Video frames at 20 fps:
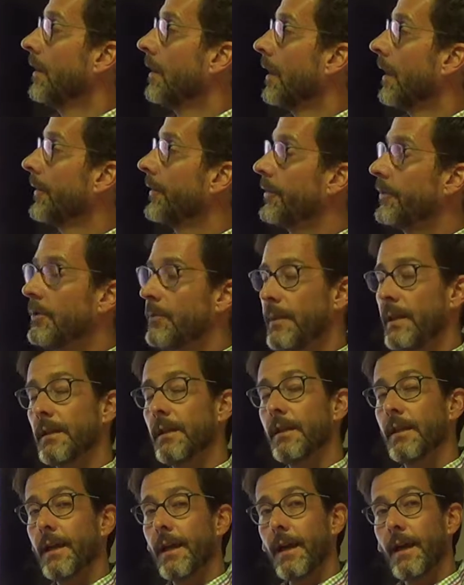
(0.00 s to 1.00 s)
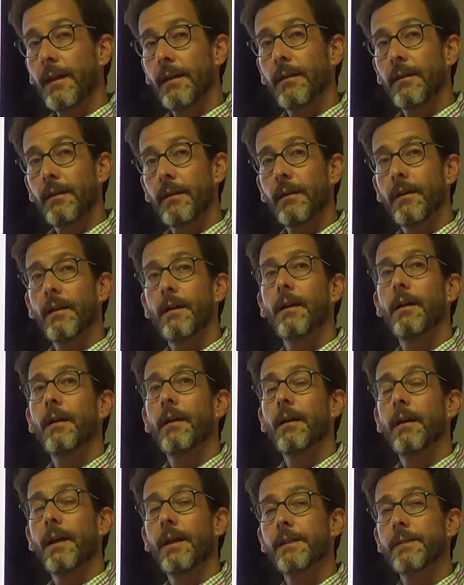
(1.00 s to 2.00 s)
Assuming that
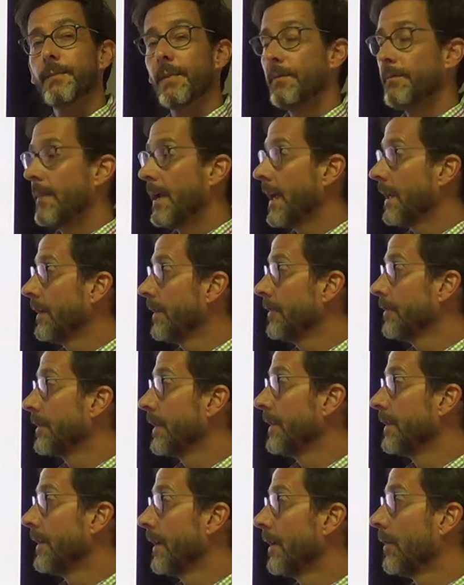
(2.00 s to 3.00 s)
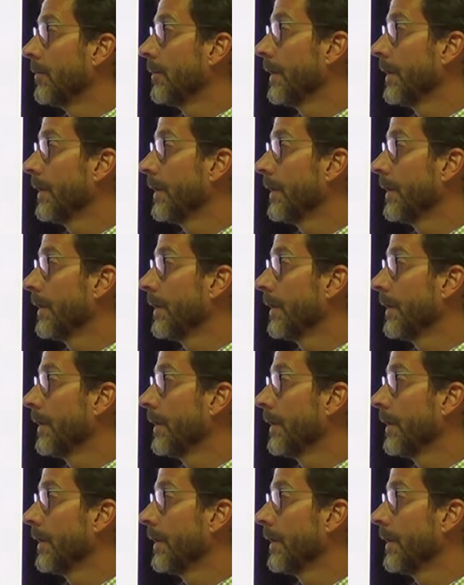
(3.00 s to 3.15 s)
has been managed and dealt